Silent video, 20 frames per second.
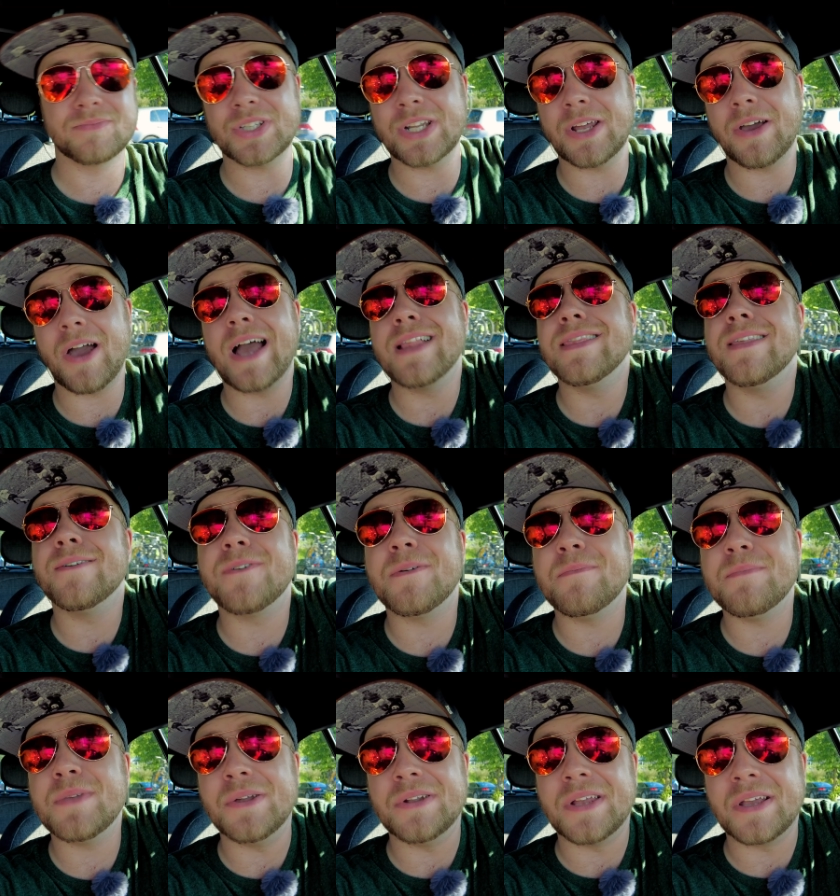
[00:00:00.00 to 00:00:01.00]
you know, I live
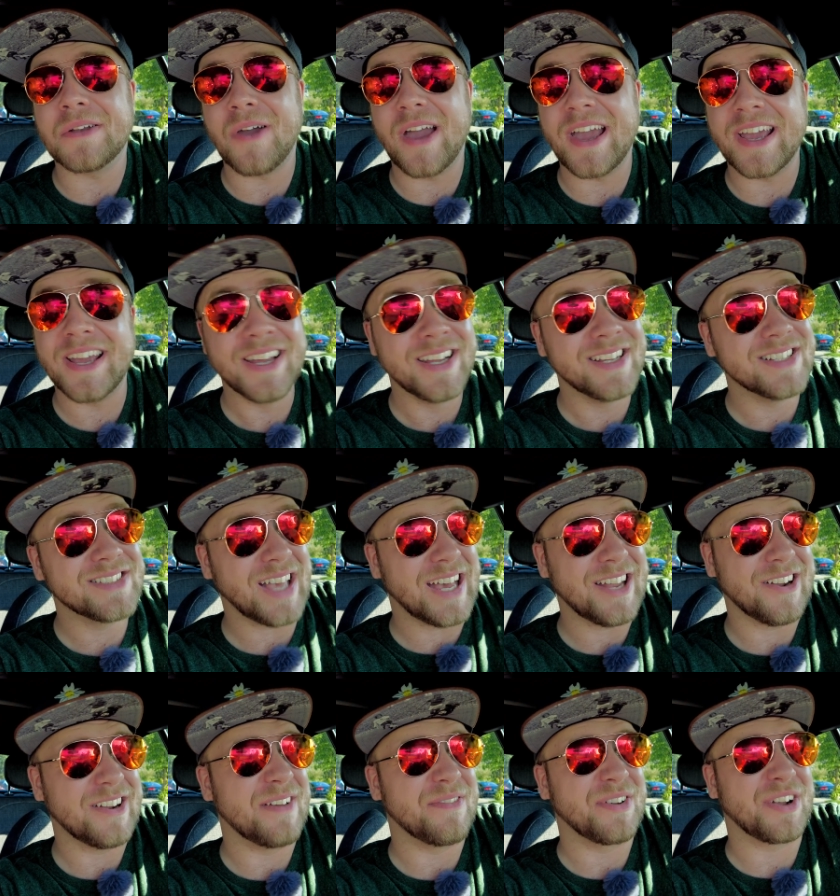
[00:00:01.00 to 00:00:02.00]
in Munich, right? So I
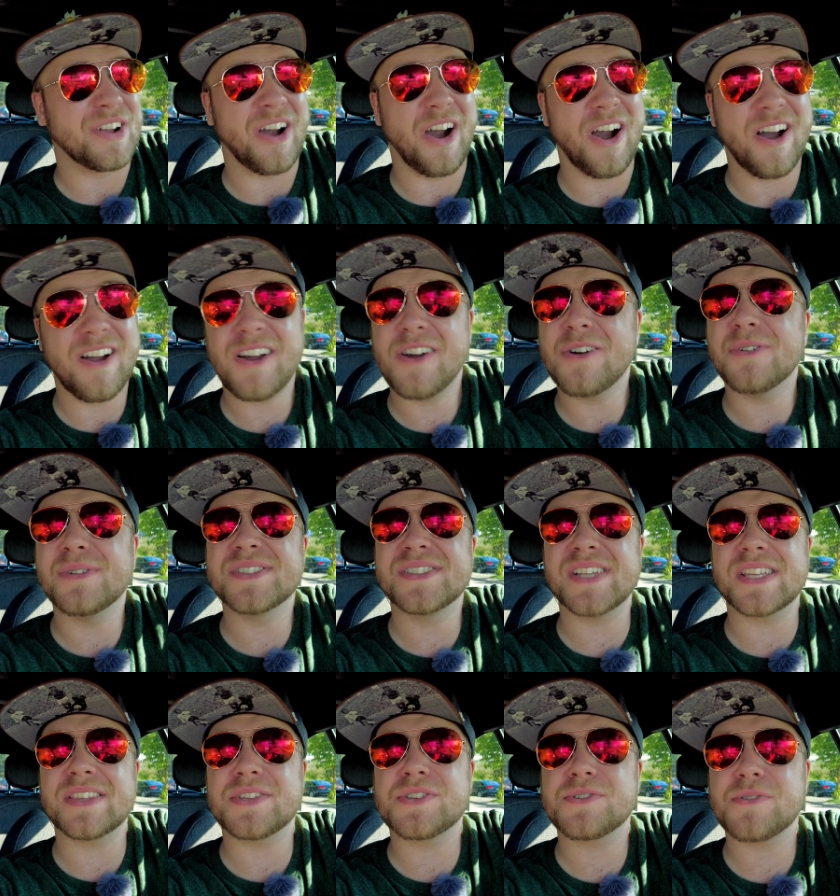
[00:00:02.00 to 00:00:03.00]
don't have a car. I always
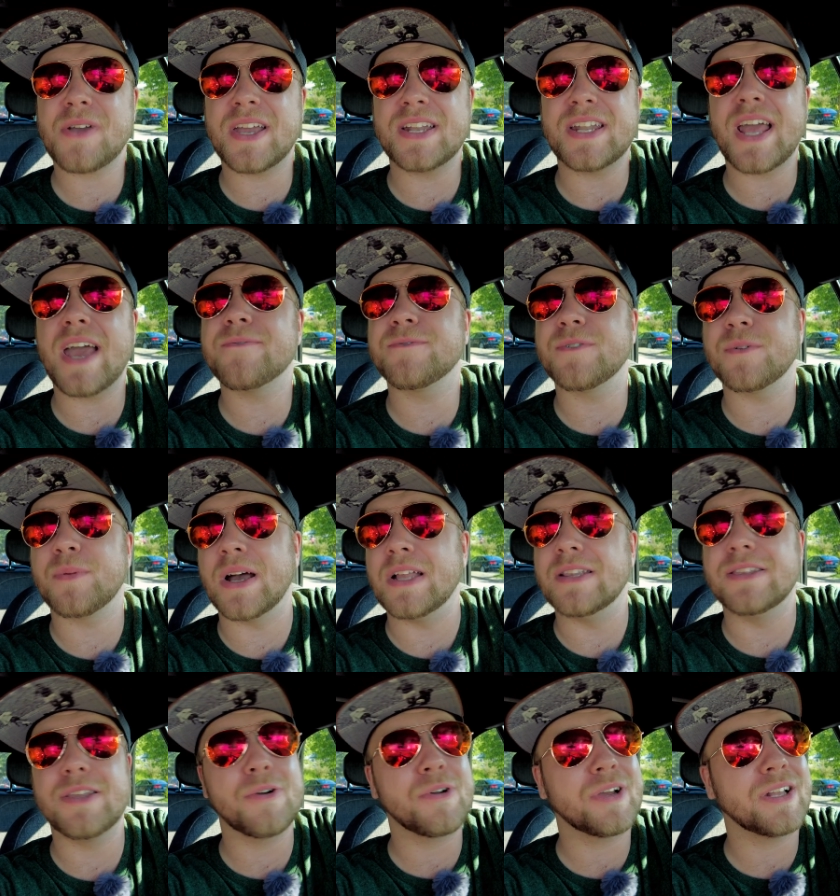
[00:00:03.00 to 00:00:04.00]
take the train everywhere,
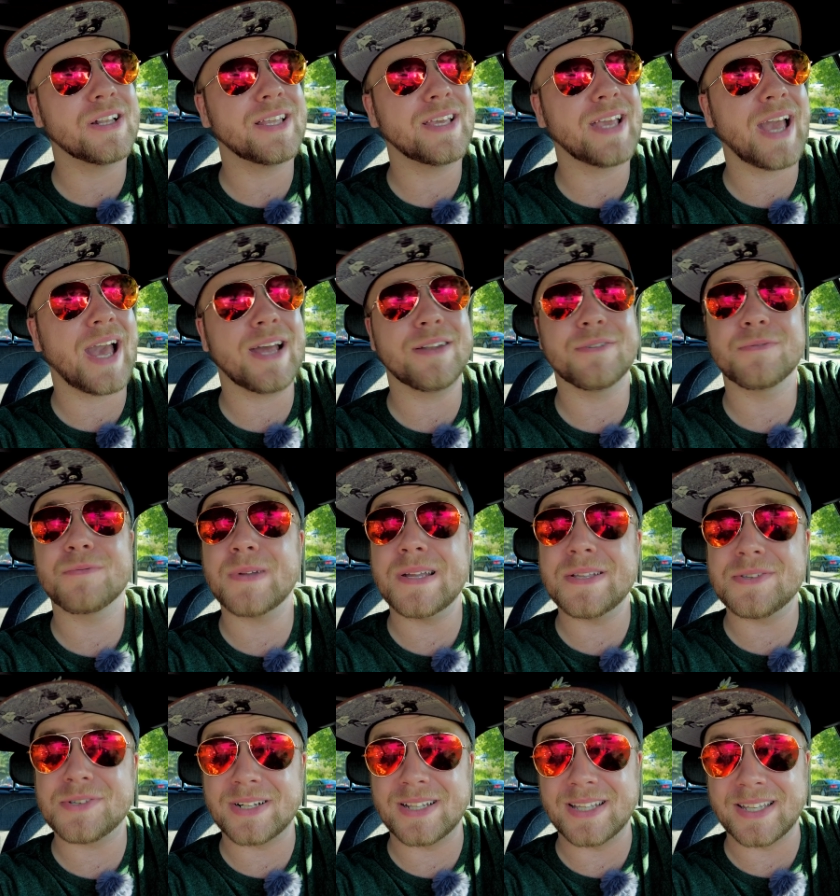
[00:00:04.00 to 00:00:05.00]
locally and
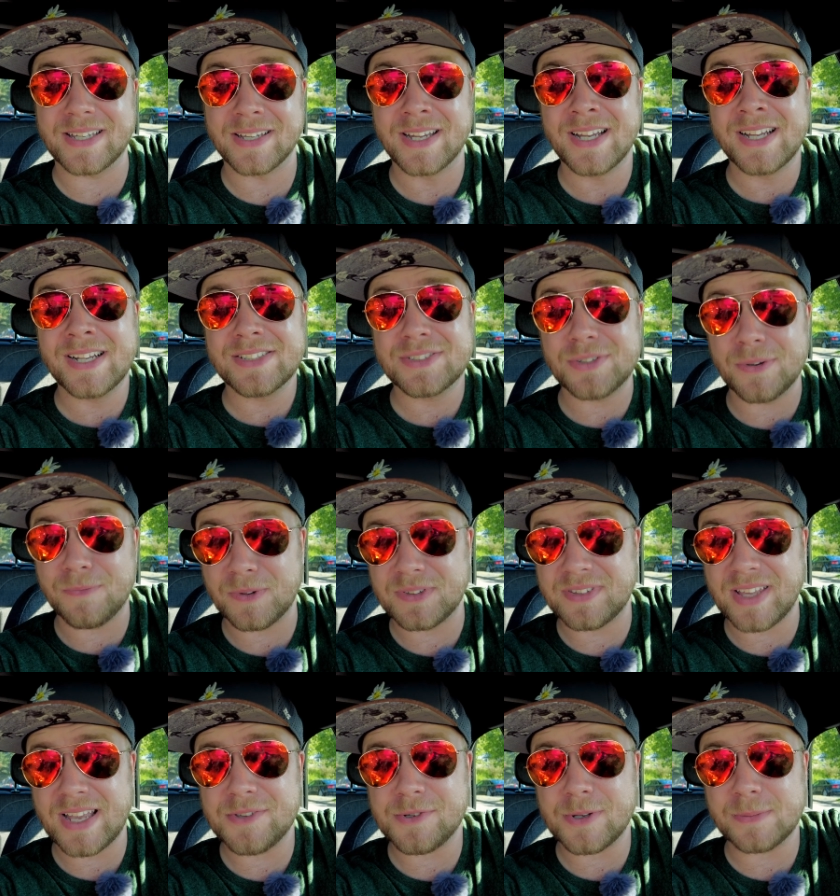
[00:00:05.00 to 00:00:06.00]
regionally. So for
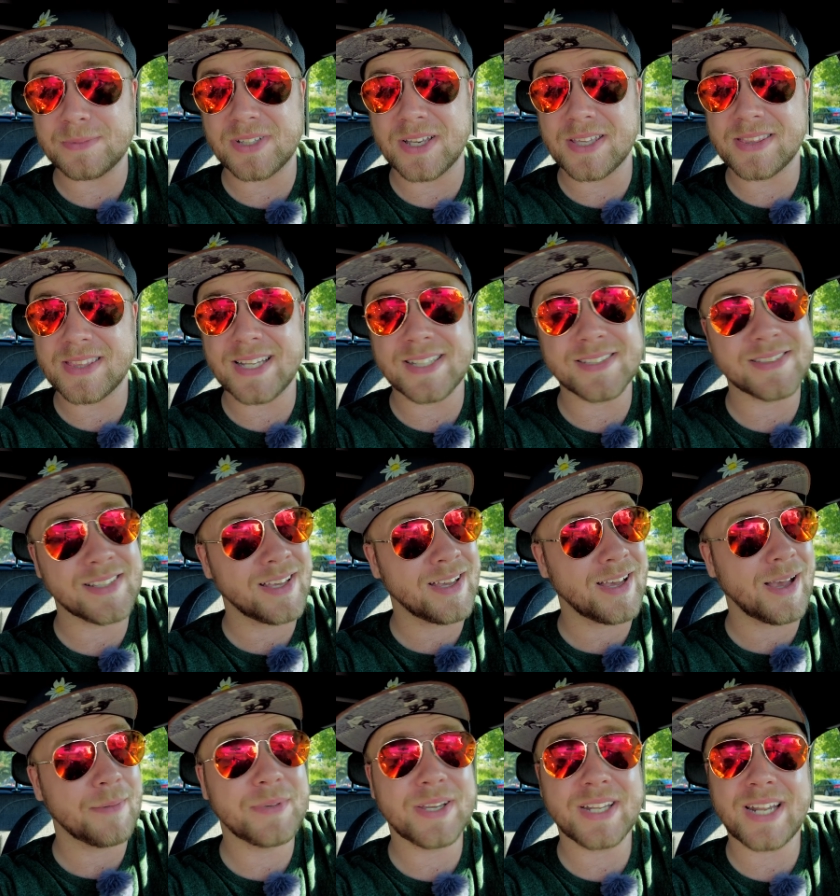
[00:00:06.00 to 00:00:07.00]
day trips like this,
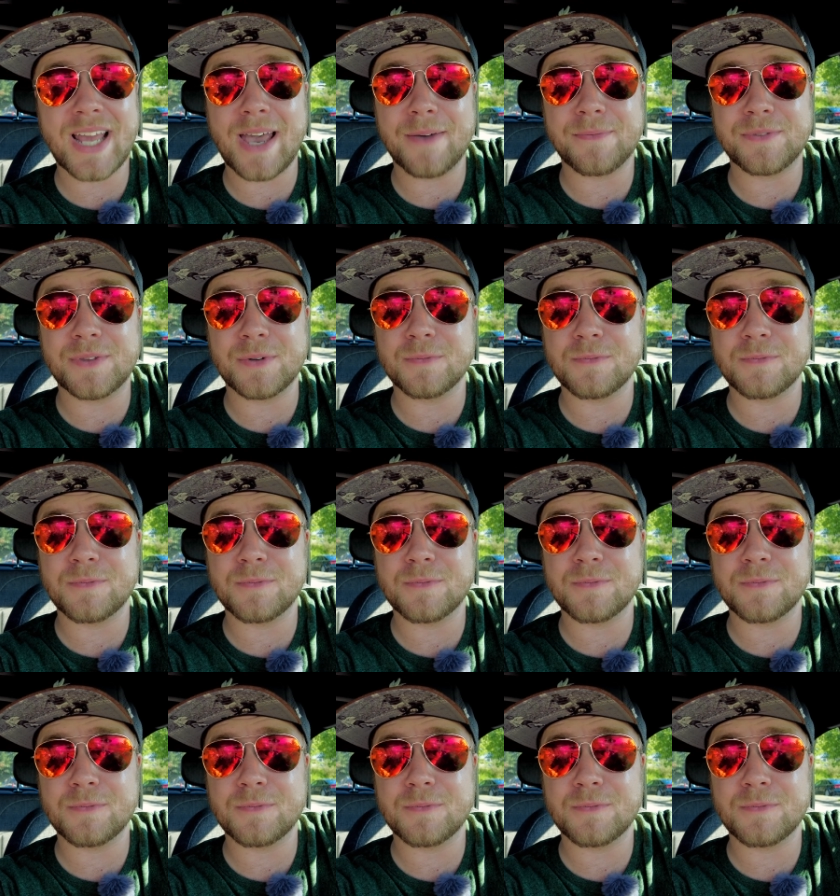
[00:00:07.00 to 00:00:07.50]
I'm gonna have to